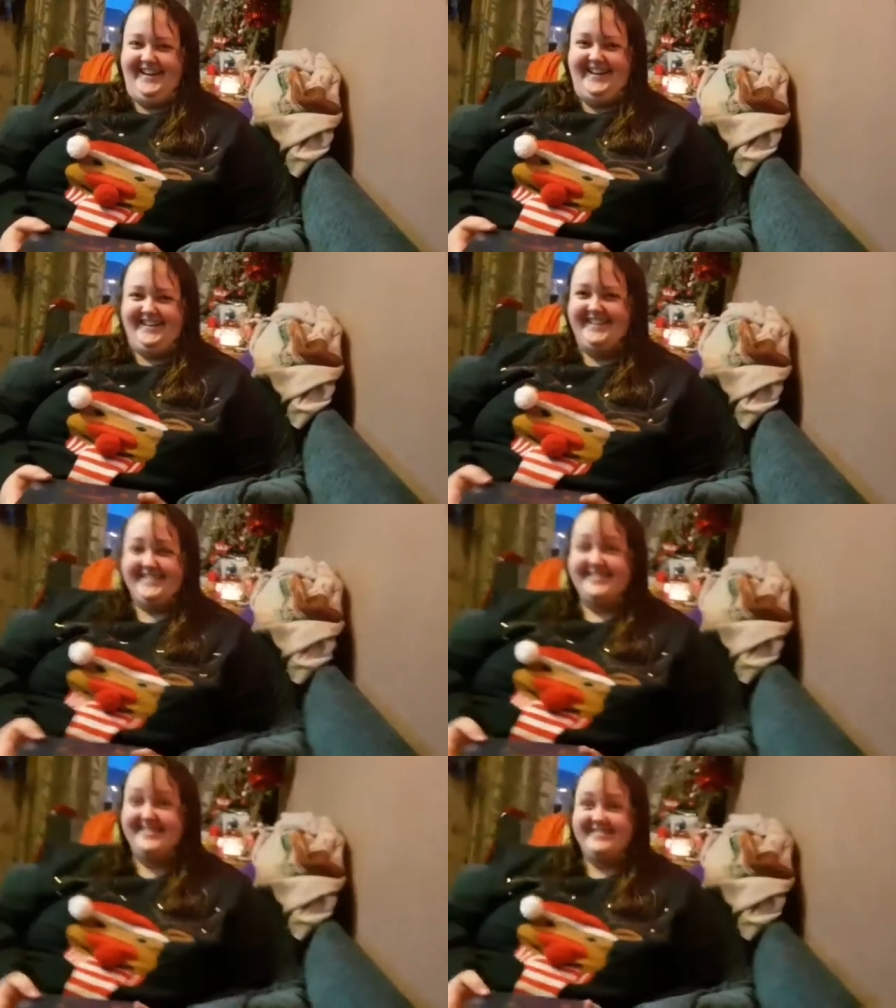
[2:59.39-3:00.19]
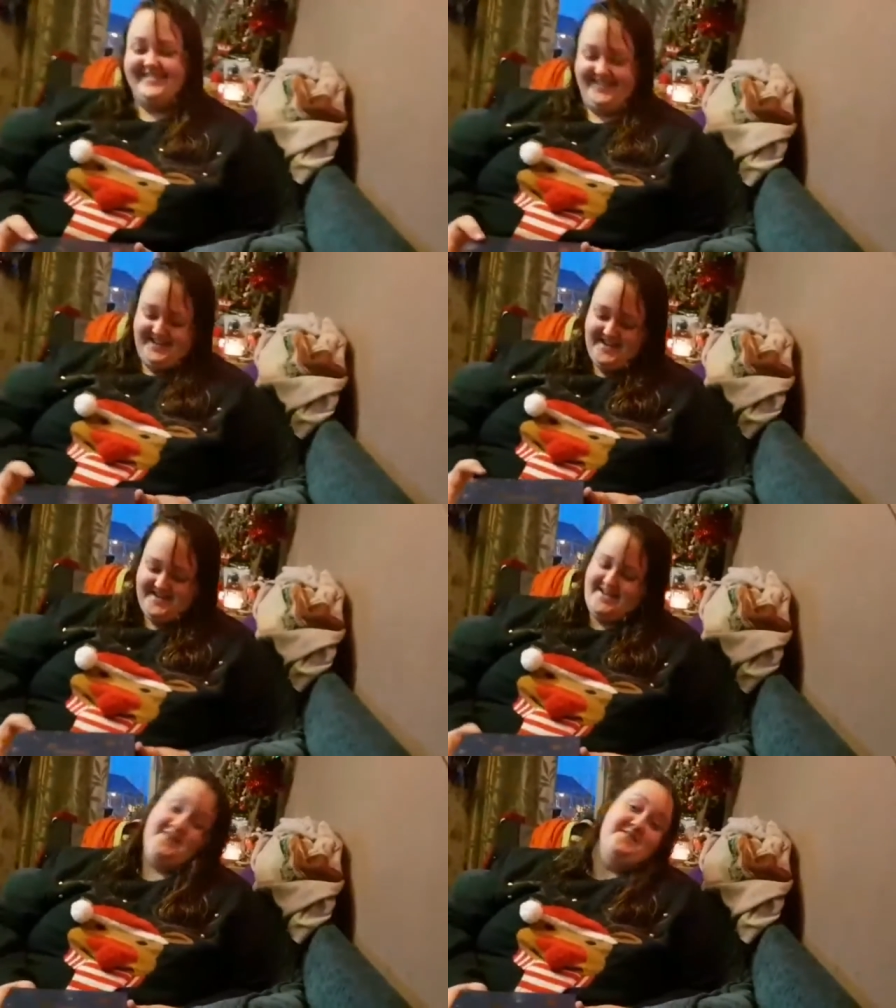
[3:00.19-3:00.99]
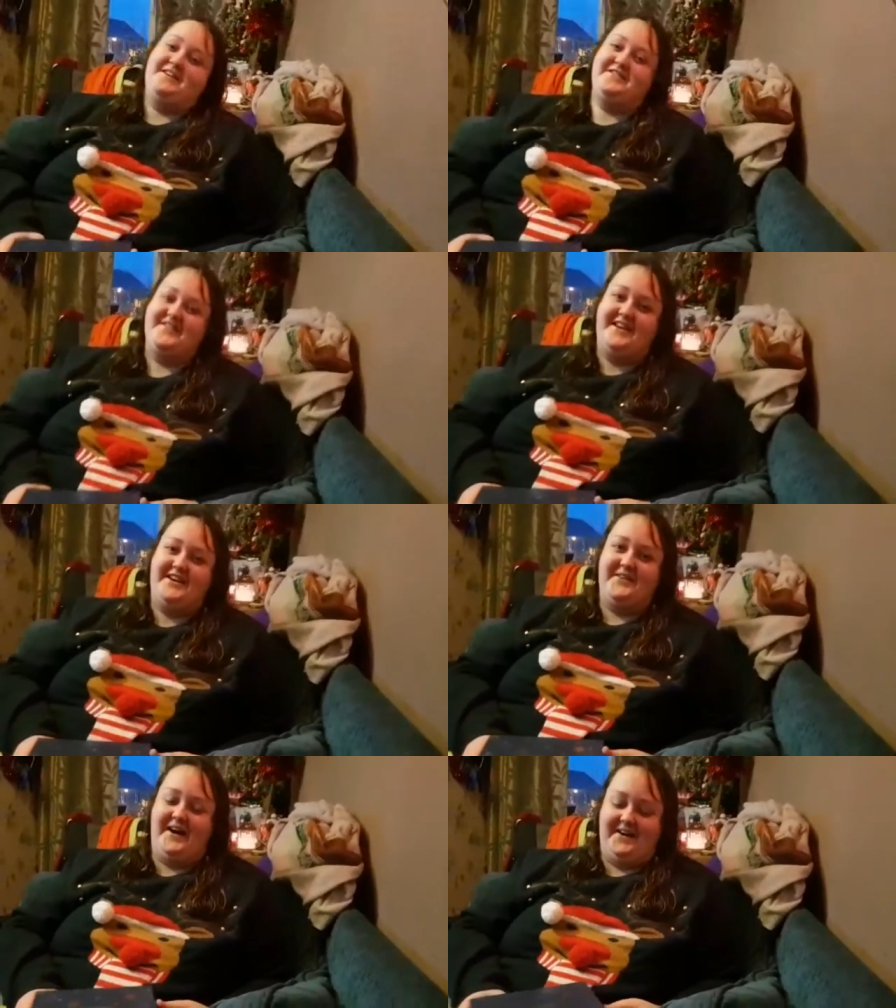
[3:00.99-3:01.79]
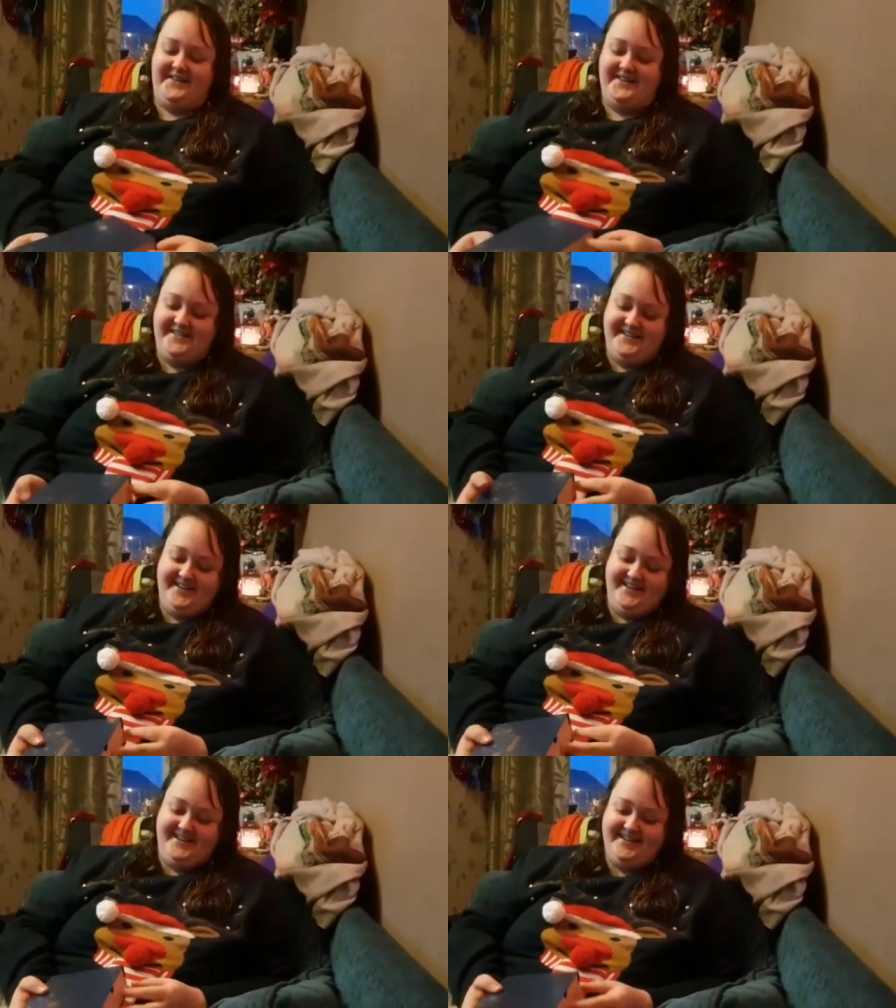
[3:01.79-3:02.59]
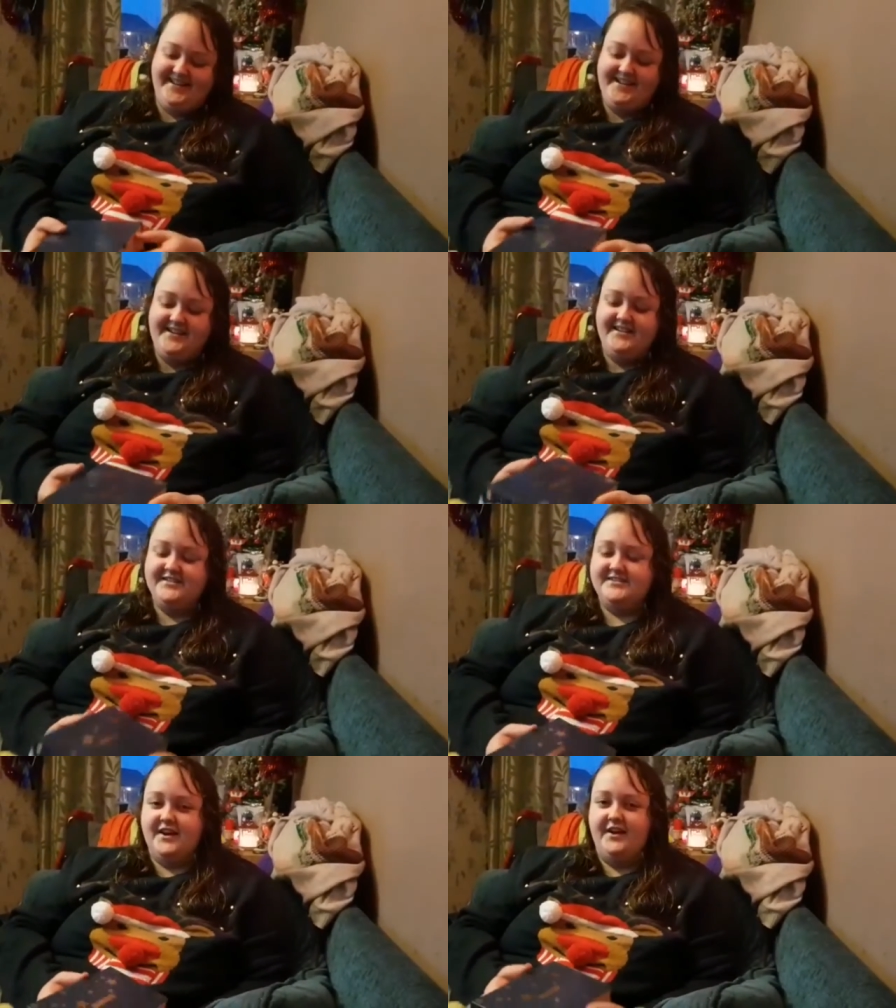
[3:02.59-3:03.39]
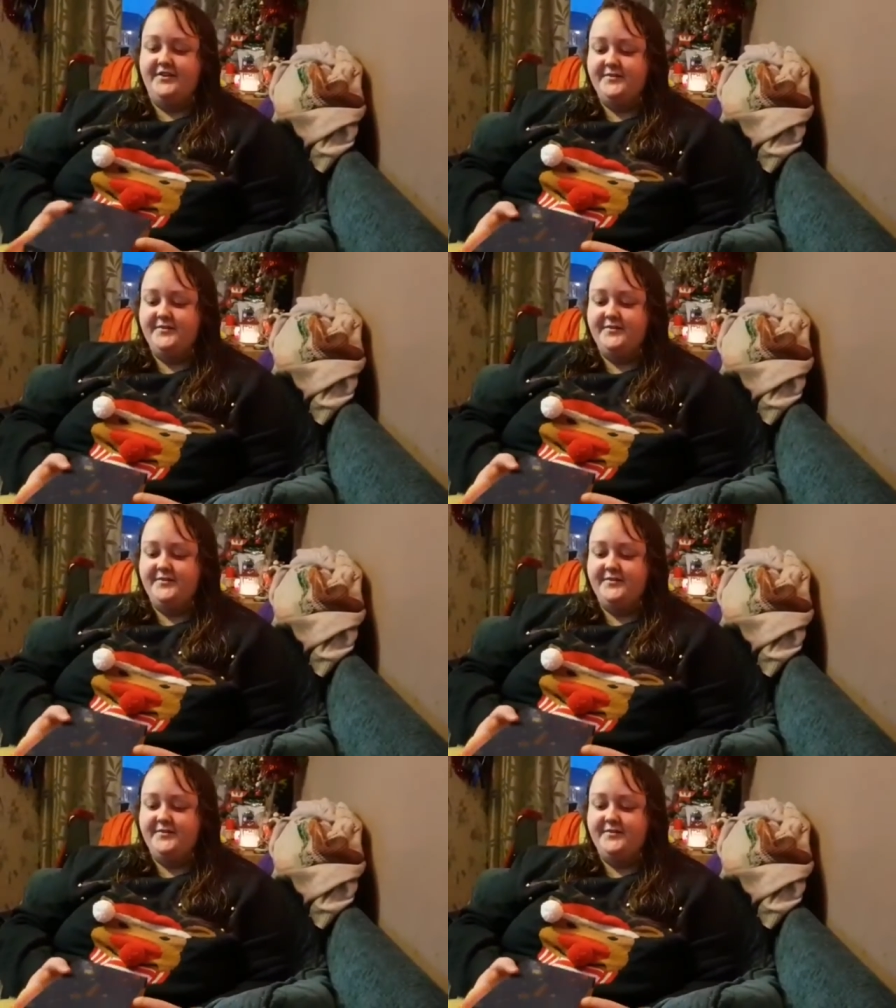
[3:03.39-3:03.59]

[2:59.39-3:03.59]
that Total was flop. Well. So...